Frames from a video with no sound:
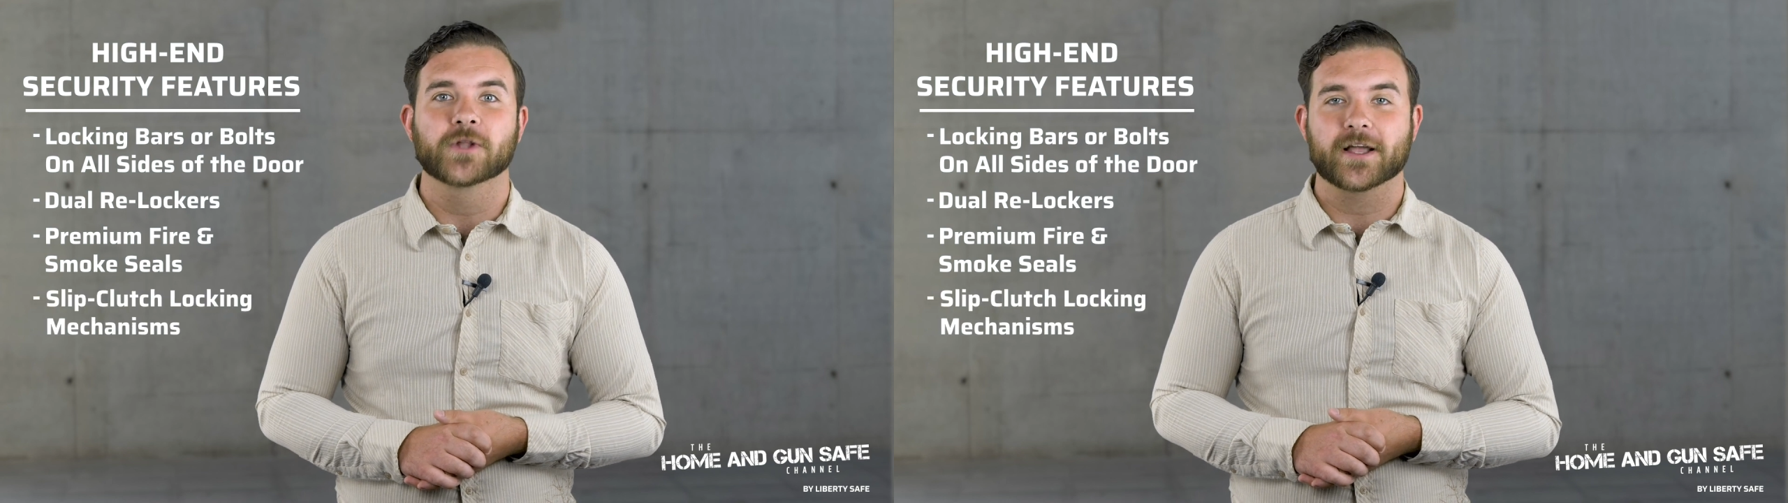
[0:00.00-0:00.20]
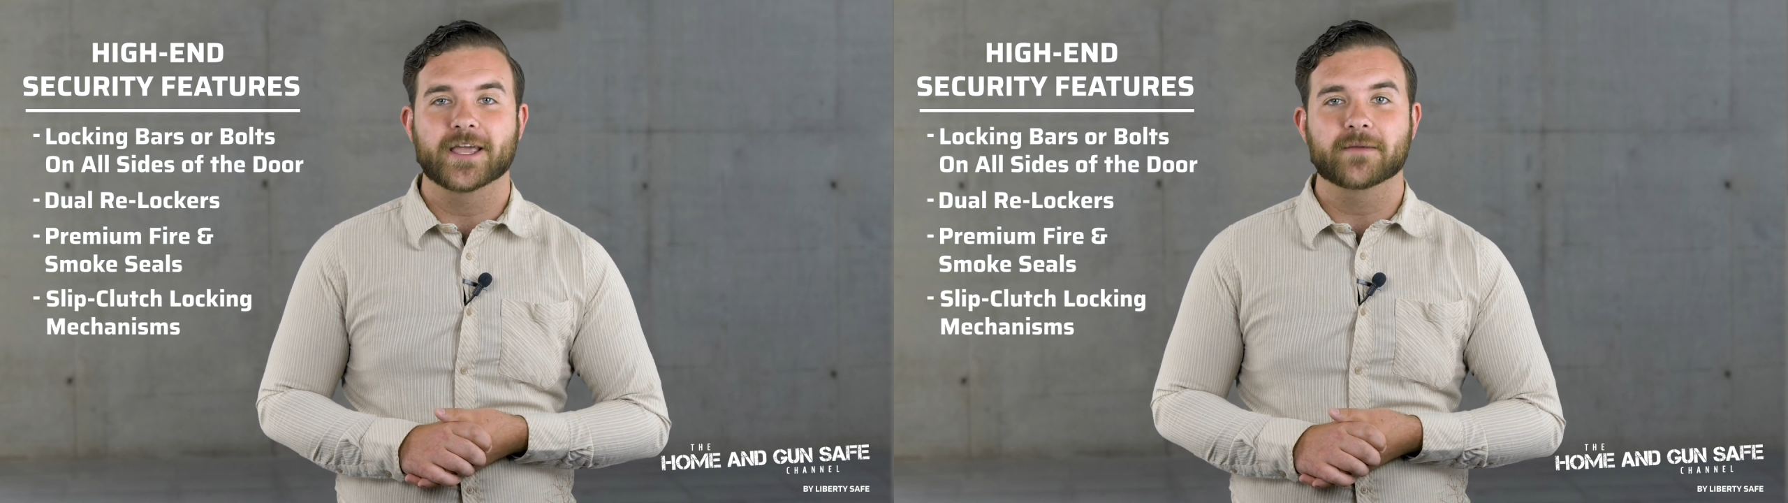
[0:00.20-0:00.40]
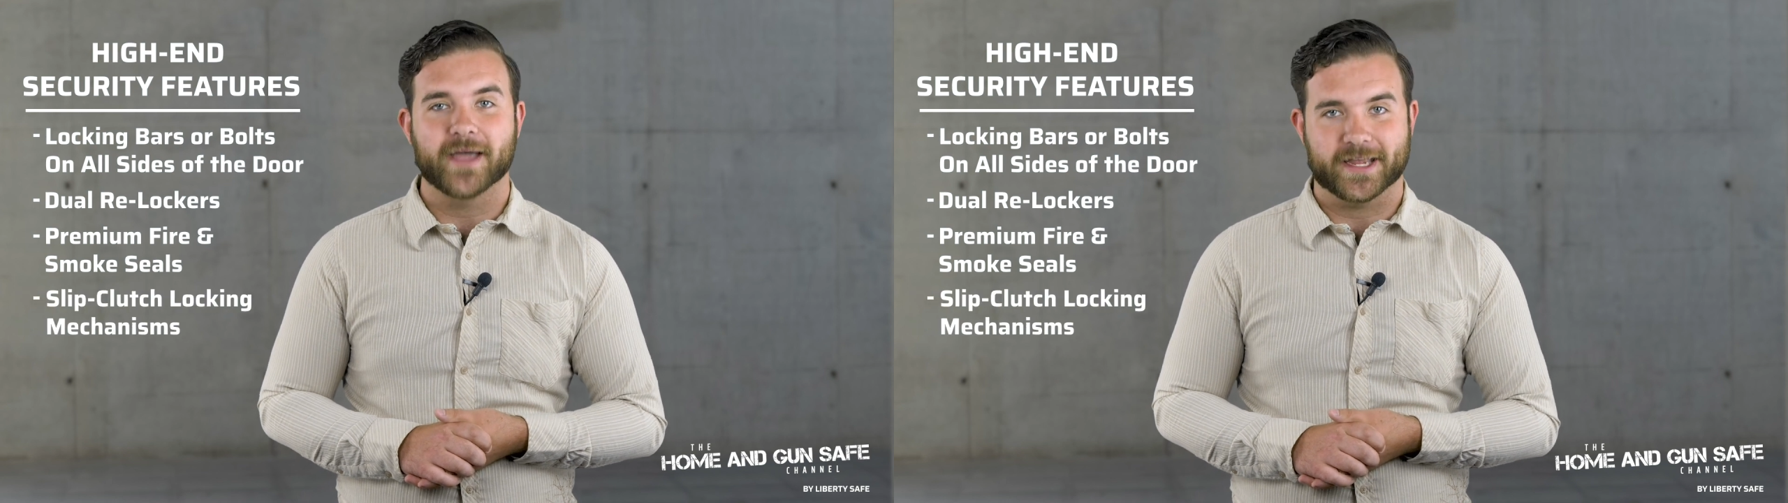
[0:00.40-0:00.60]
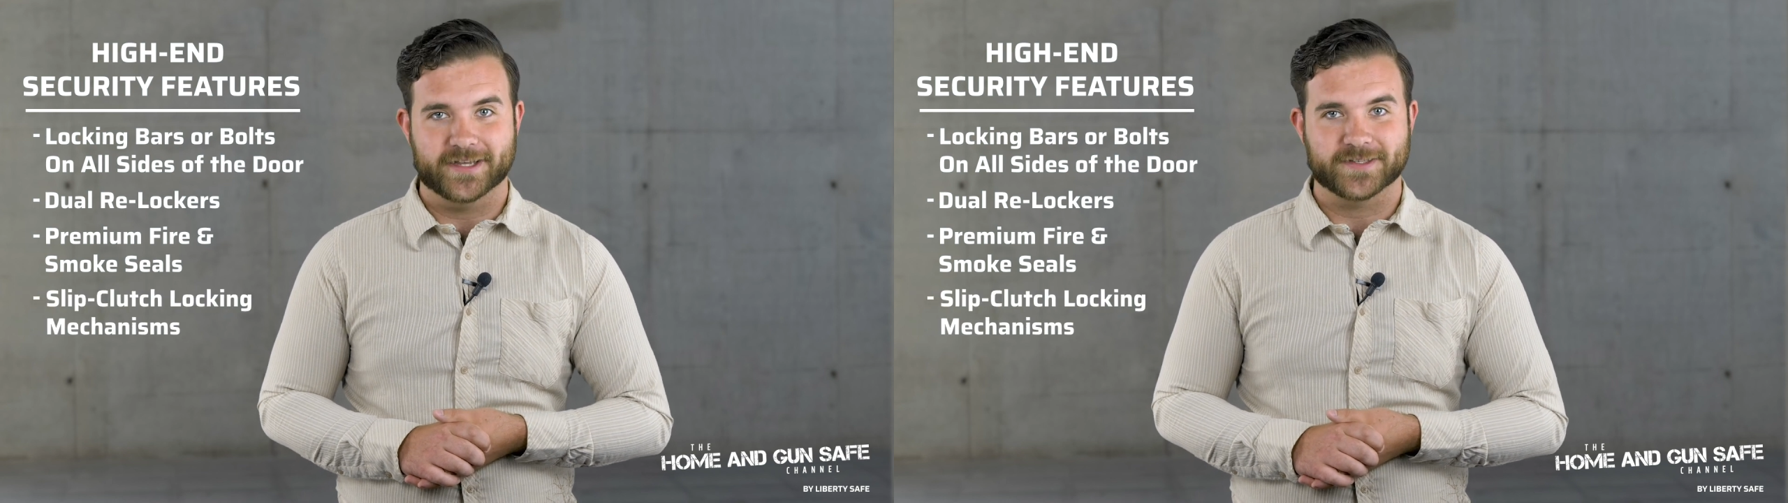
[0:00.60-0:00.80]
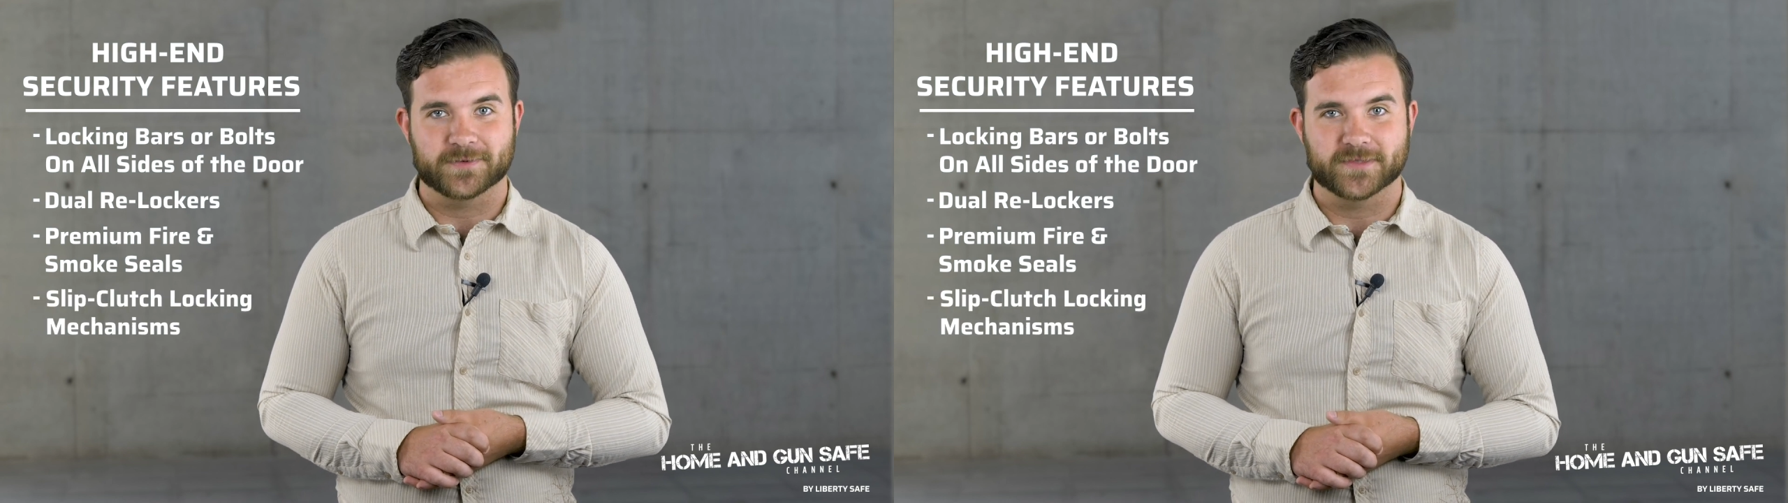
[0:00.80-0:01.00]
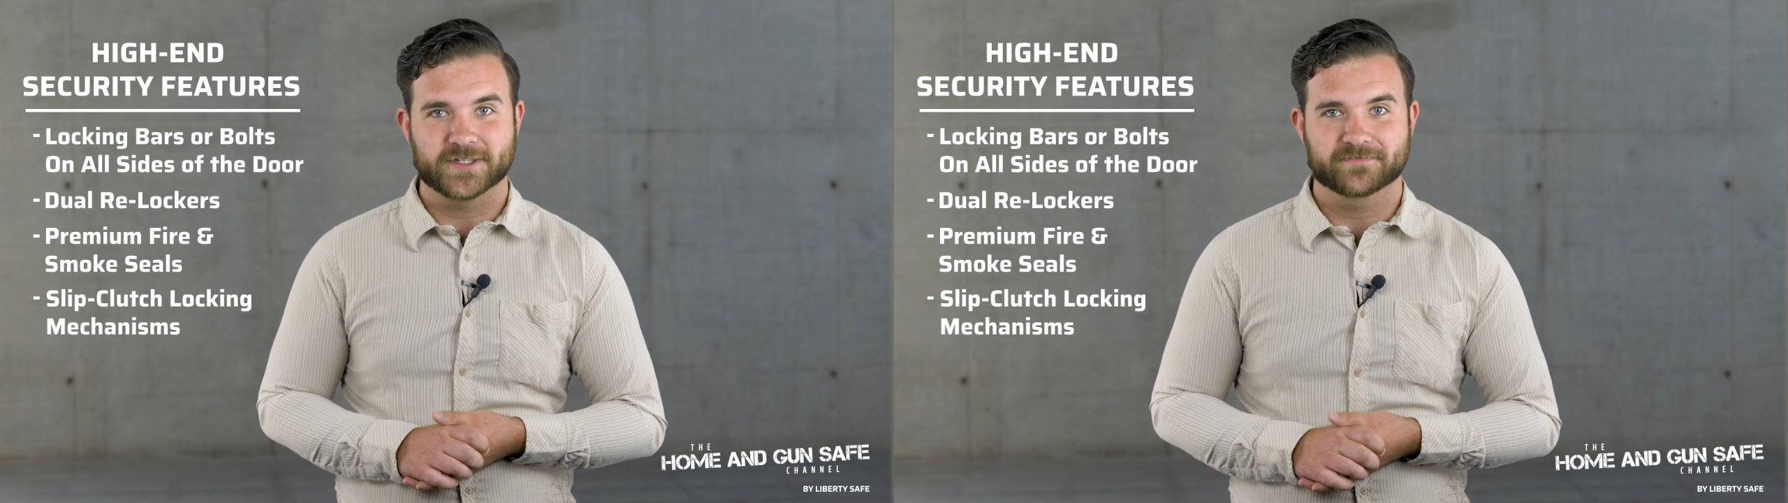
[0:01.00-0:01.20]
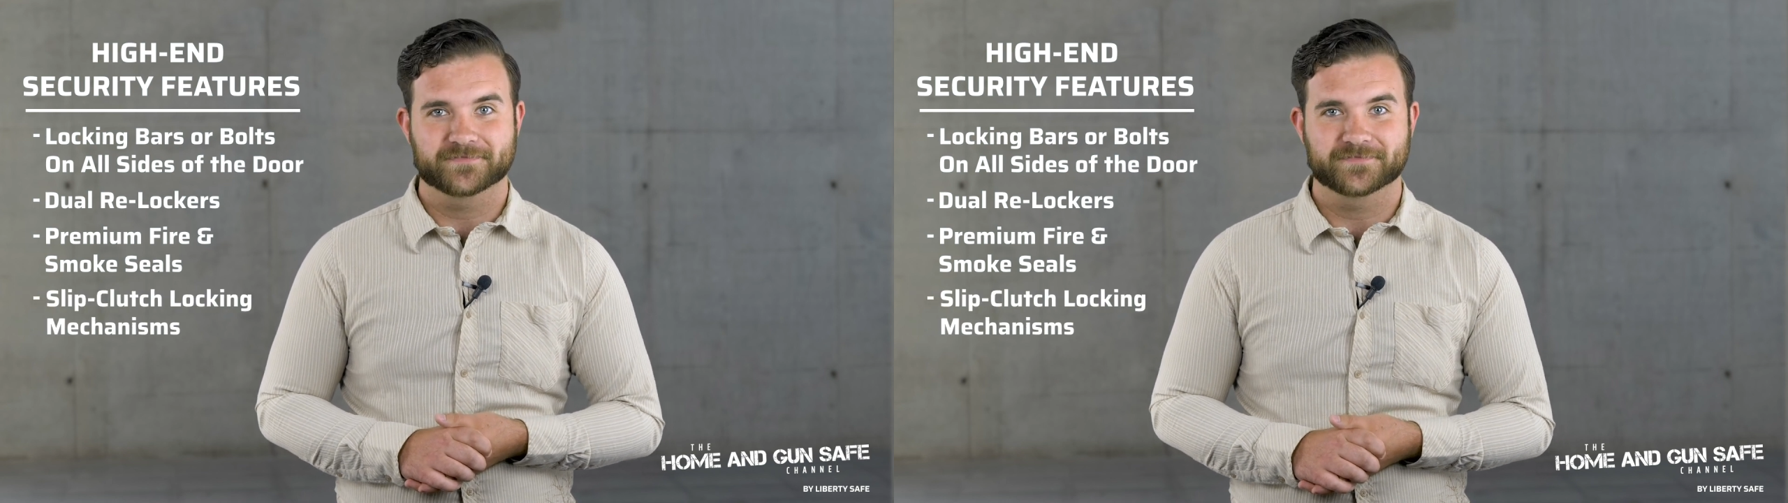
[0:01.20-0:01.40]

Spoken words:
locking mechanisms.